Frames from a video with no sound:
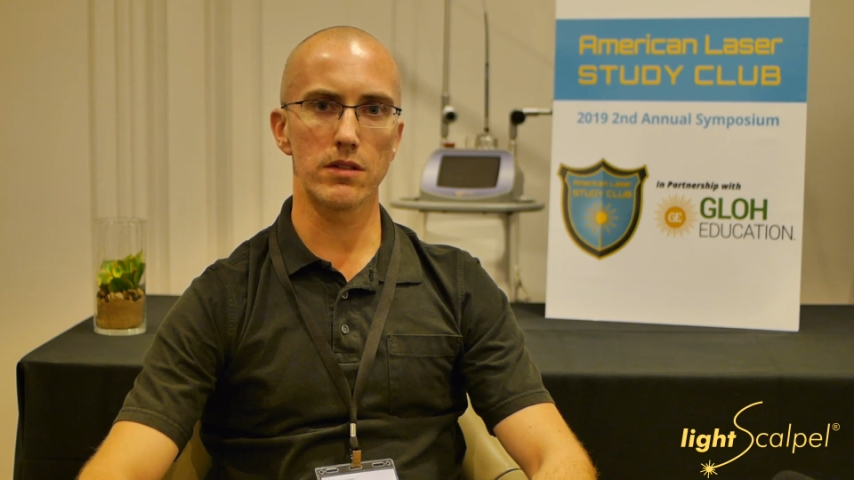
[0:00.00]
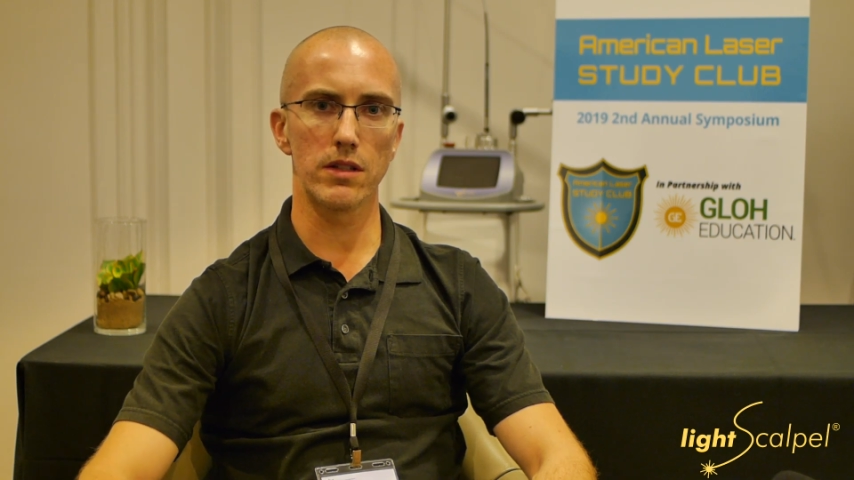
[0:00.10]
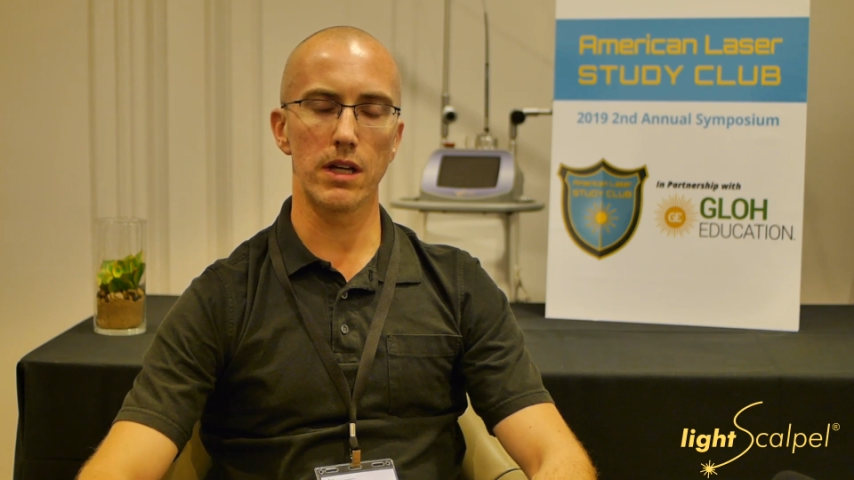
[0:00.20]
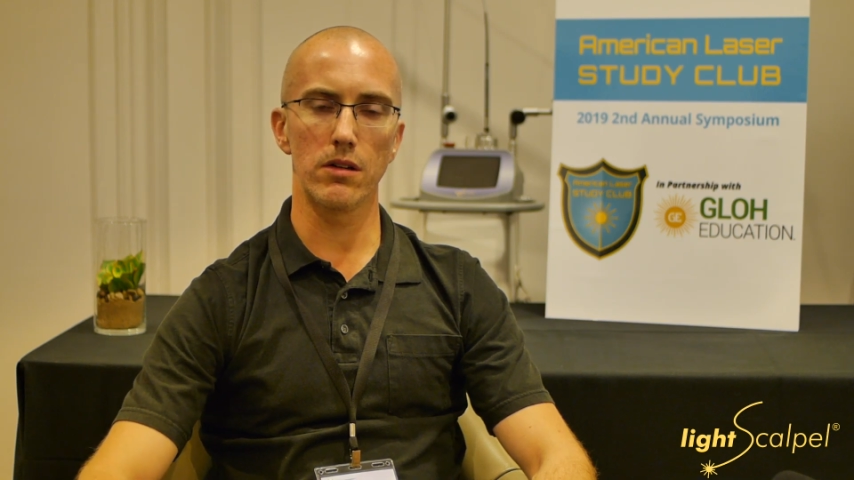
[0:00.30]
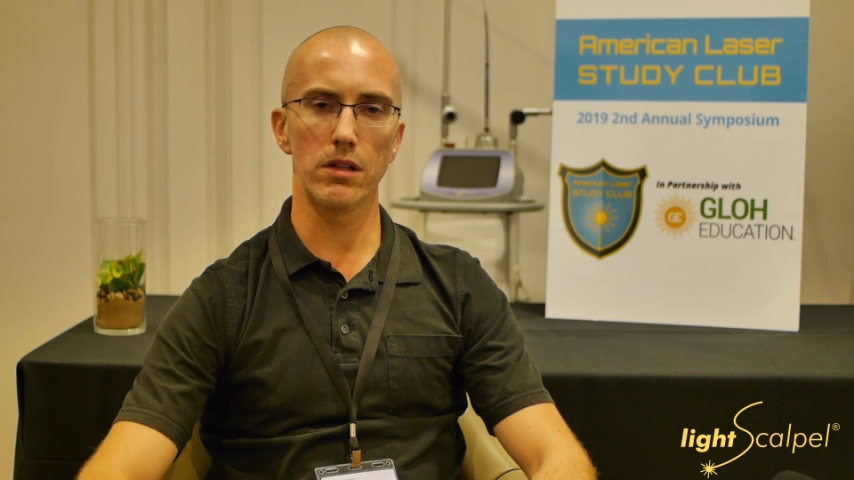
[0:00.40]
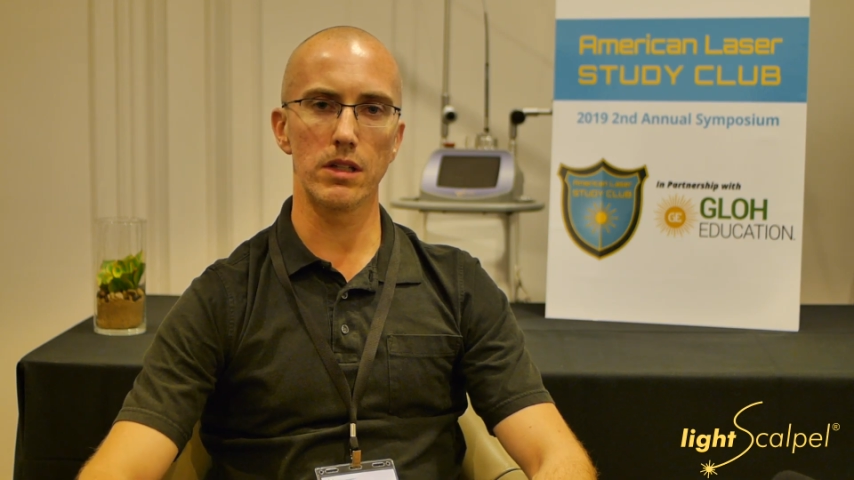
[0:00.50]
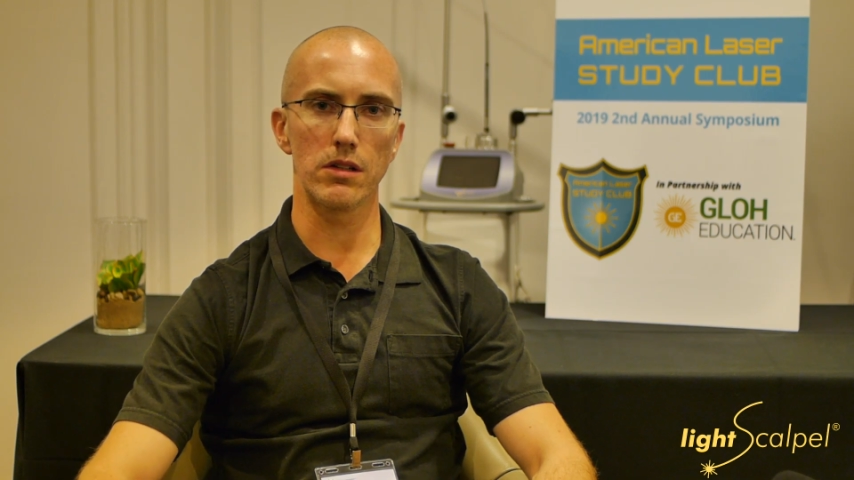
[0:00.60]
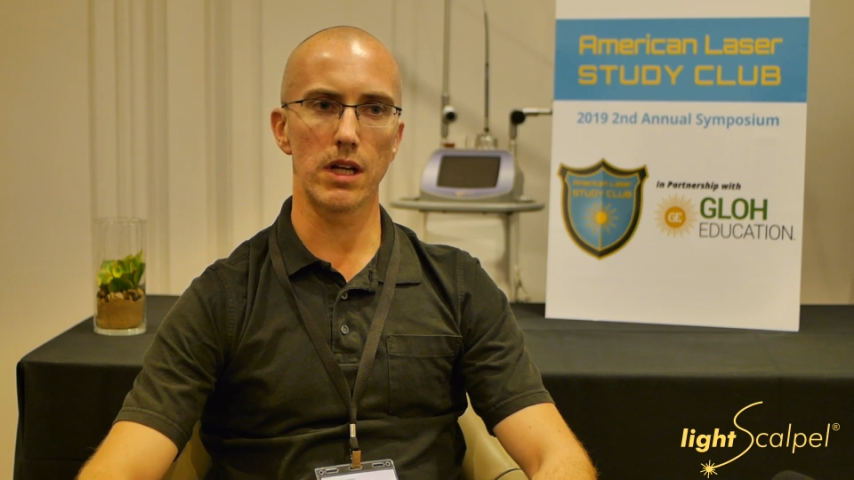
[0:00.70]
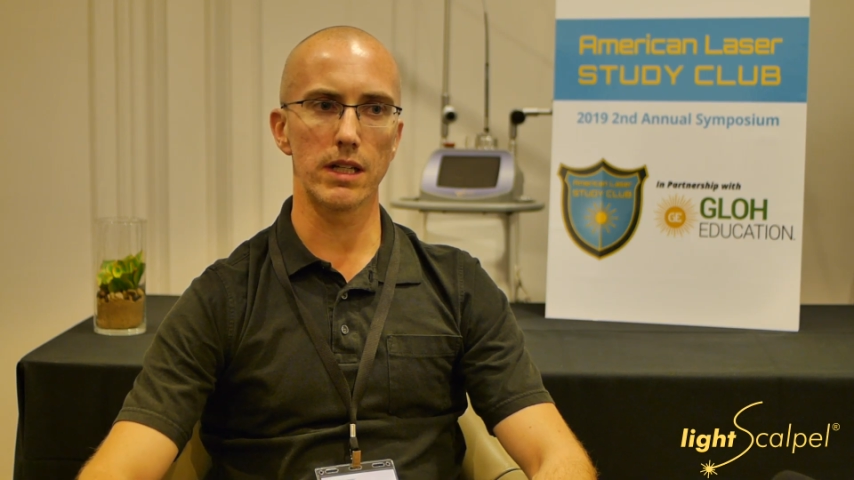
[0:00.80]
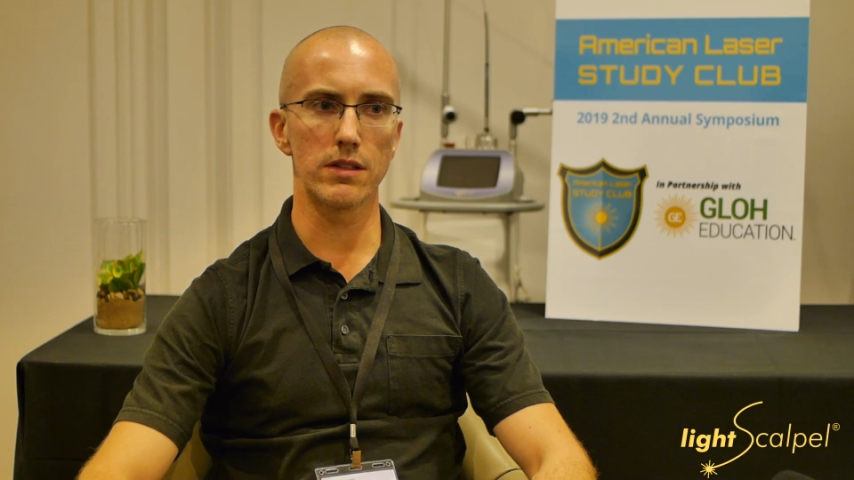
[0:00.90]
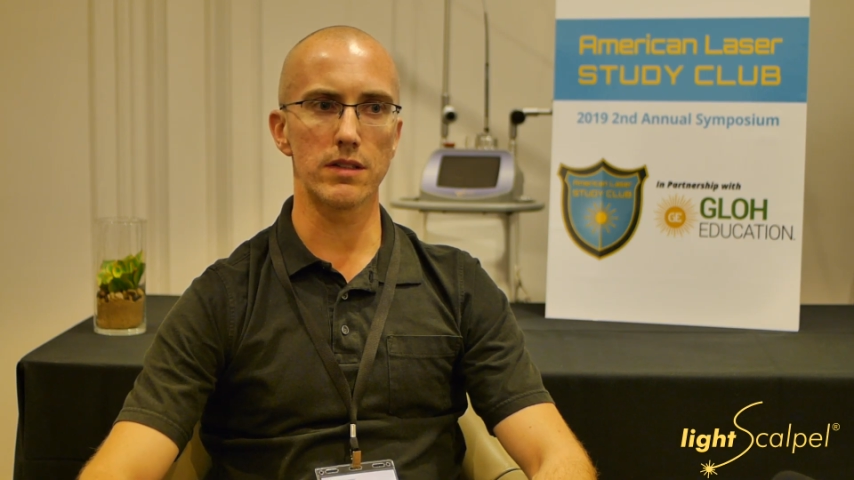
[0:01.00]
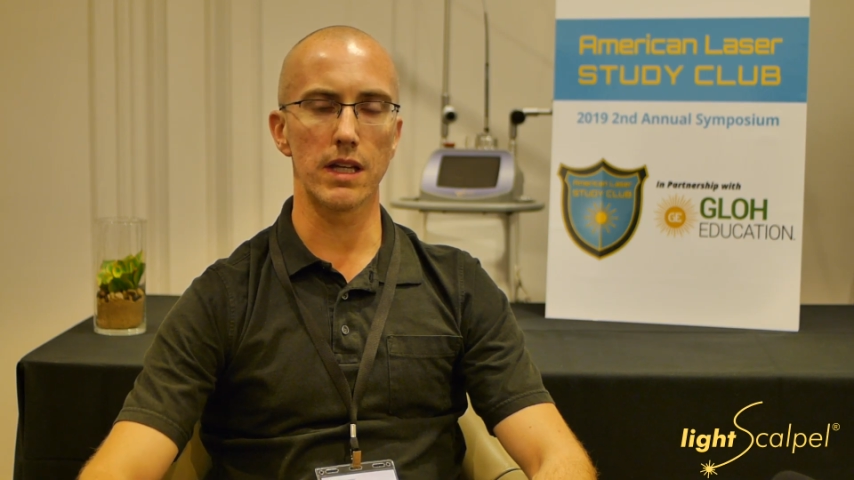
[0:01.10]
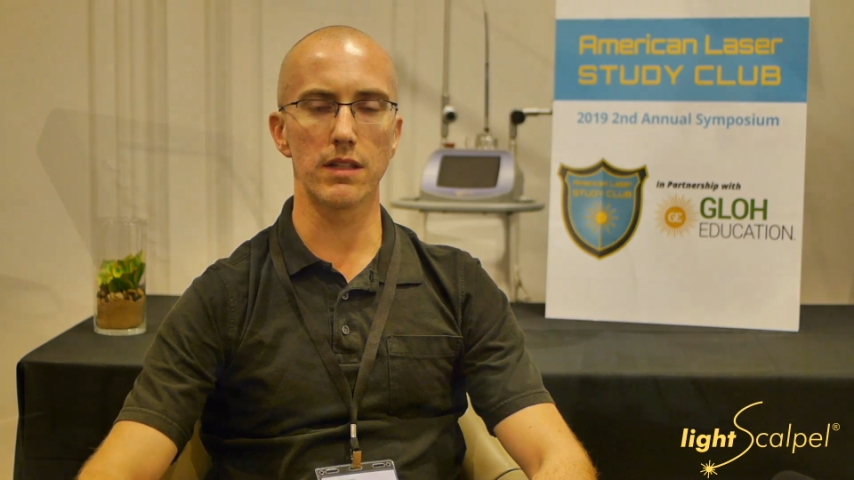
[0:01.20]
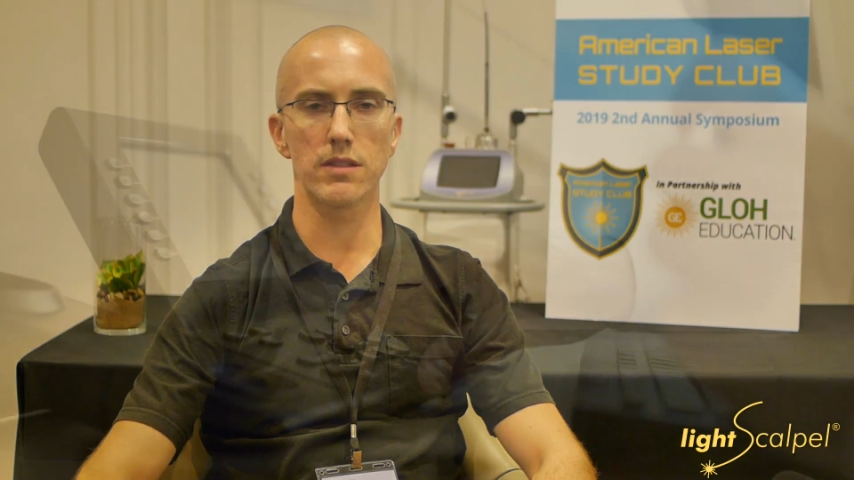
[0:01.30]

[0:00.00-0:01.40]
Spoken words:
that are in the United States. I